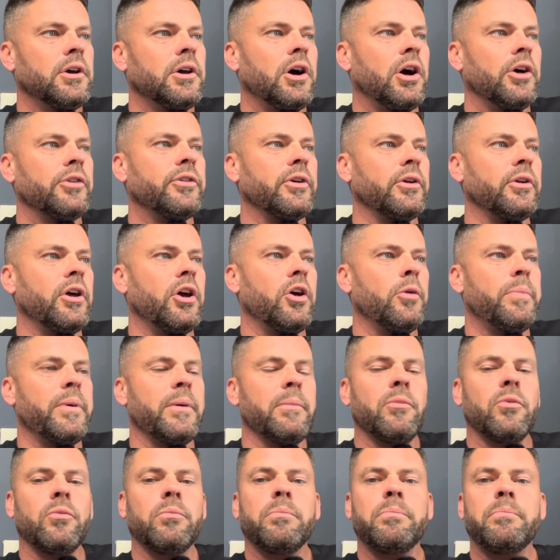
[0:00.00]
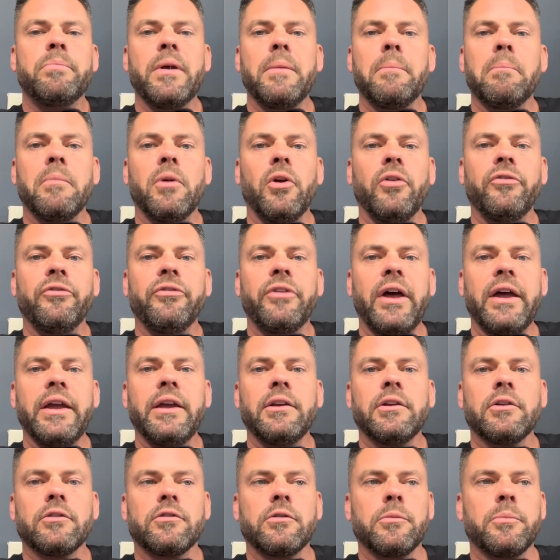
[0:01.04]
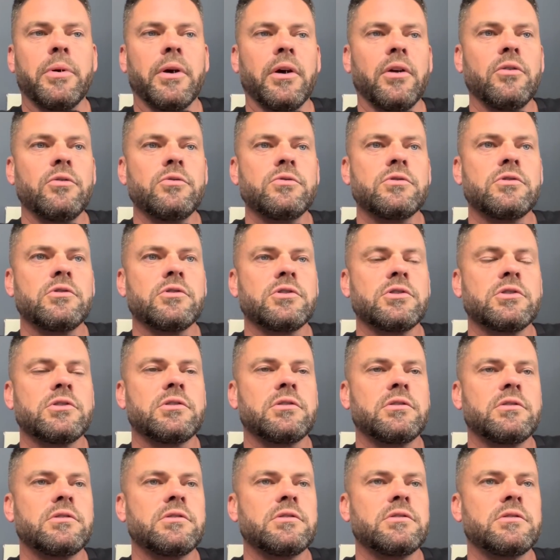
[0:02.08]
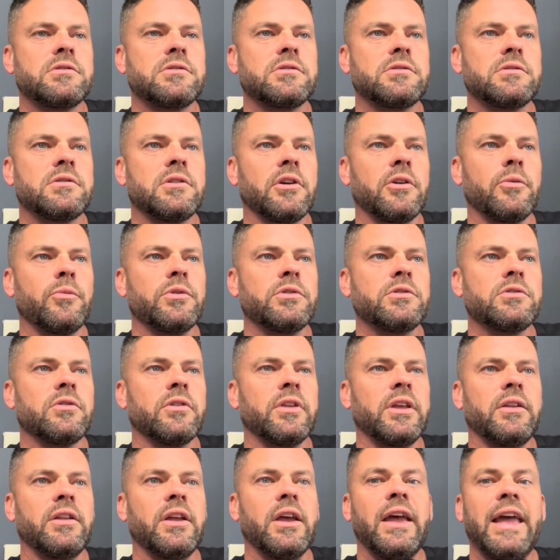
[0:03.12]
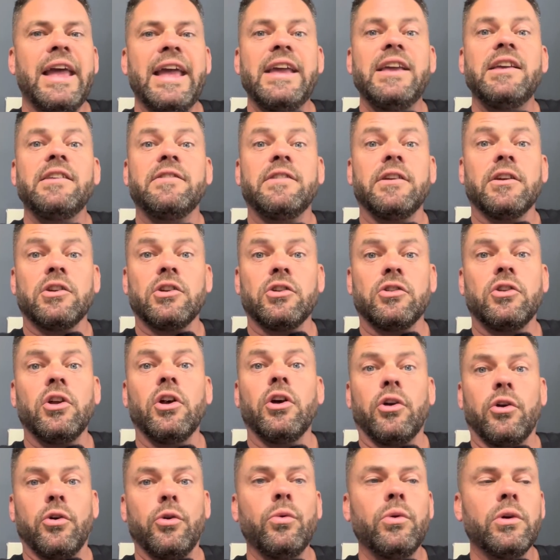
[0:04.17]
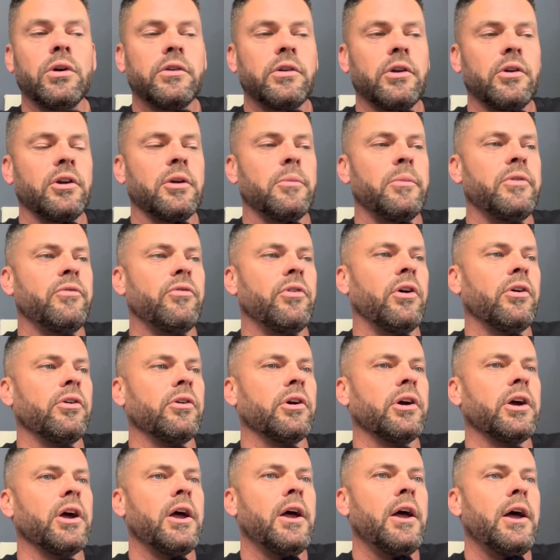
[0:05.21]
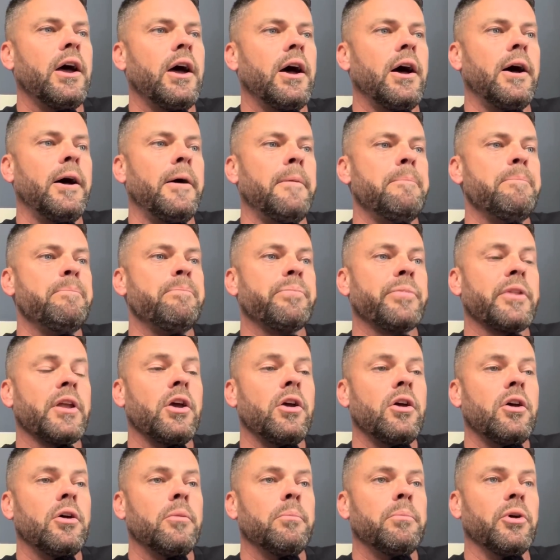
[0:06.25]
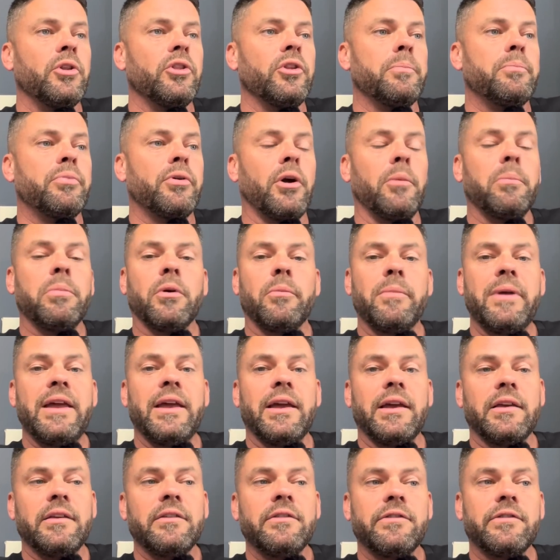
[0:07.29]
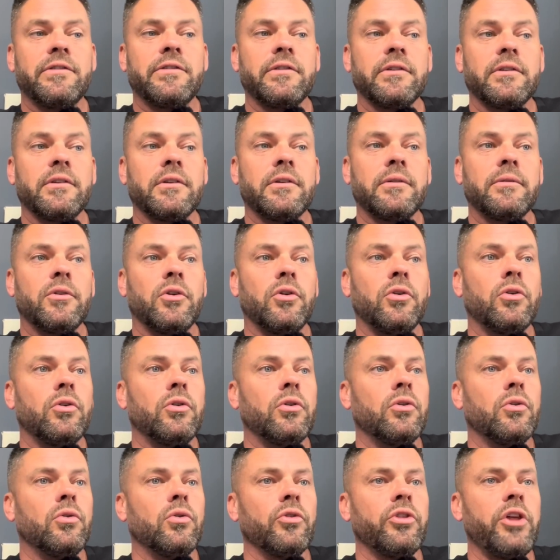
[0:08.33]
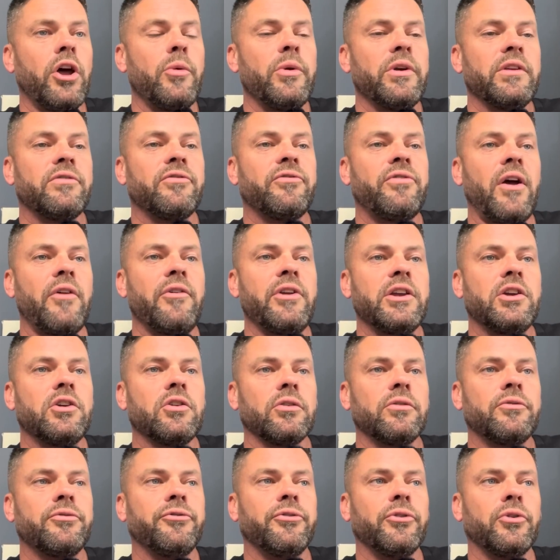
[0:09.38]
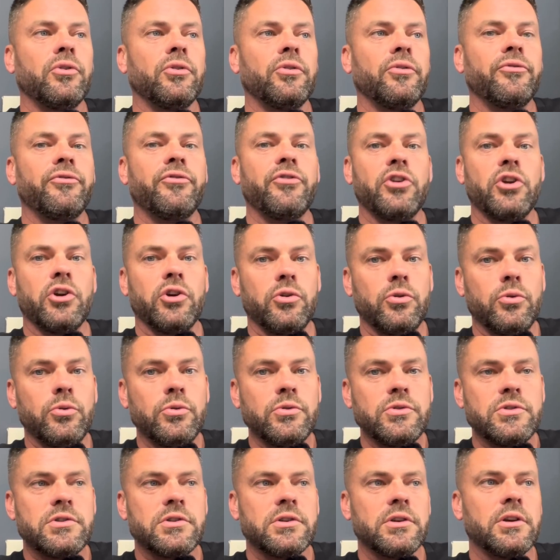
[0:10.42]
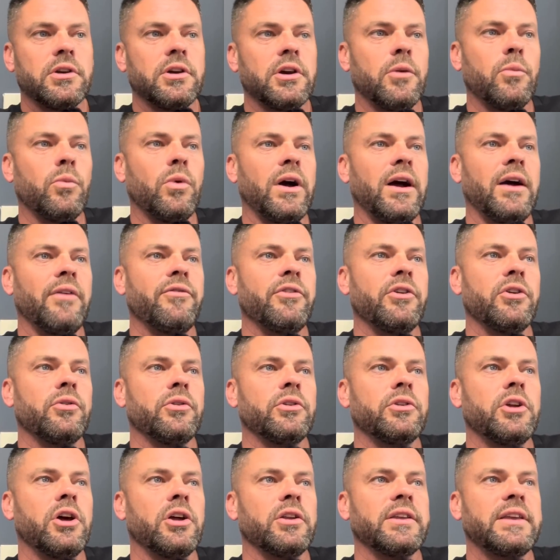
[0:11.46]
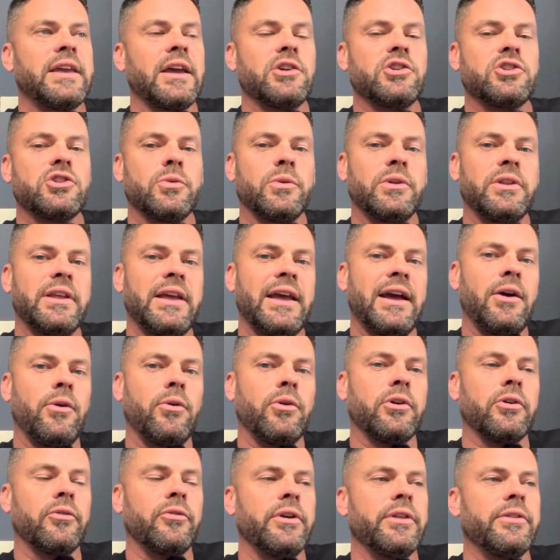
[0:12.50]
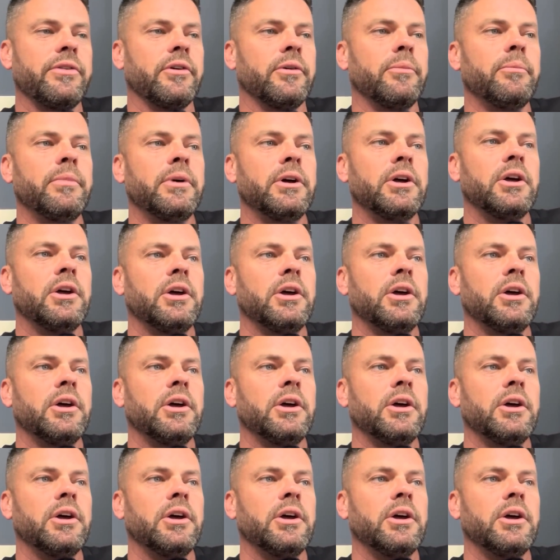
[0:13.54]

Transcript: I don't know, a bit mundane, I suppose. Just like easier to do. Don't get me wrong. But the problem is, although it's very good for views and what have you, and gets you in the algorithm,